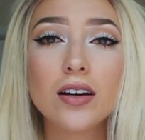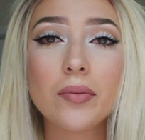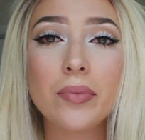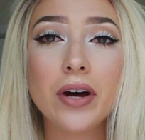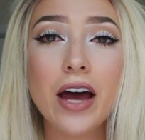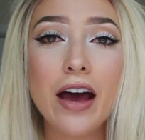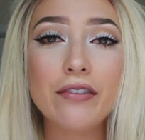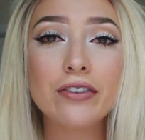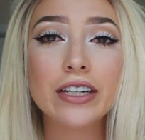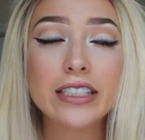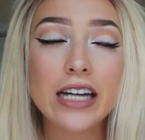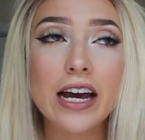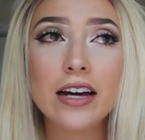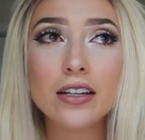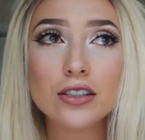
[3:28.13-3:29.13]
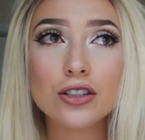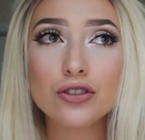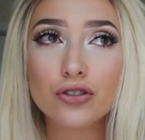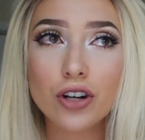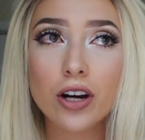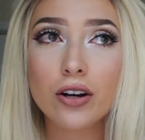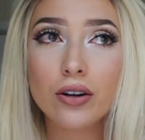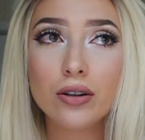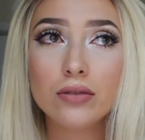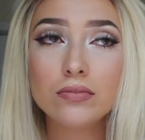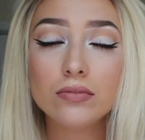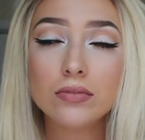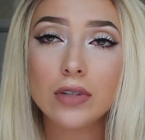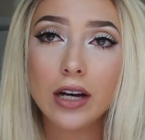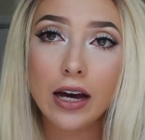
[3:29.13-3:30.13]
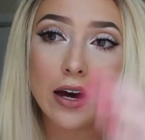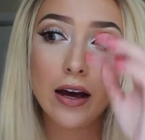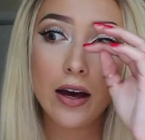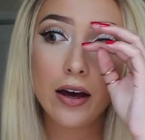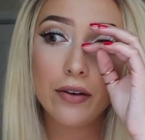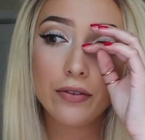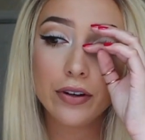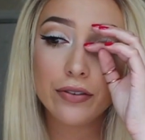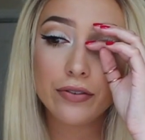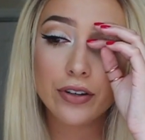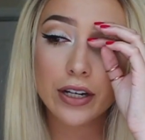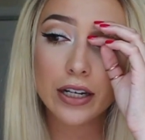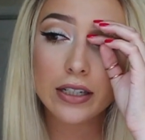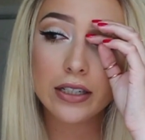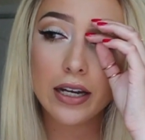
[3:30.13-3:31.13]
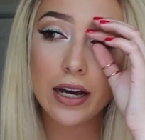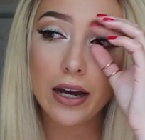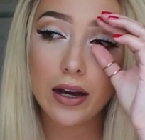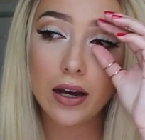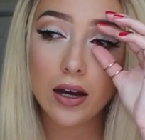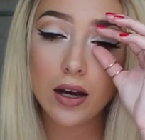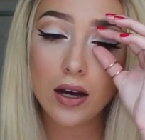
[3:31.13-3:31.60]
but every day is a struggle, every freaking day.